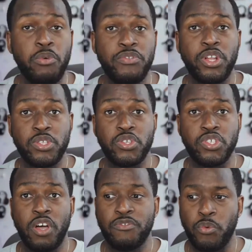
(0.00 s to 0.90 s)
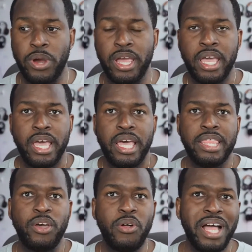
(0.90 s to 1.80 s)
moving on to software,
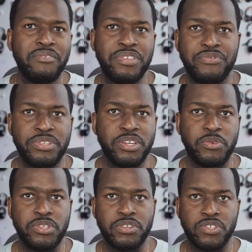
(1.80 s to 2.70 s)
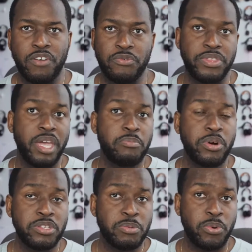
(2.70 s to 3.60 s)
they all have different degrees of software. The
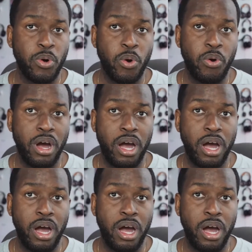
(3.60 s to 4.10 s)
Airpods Pro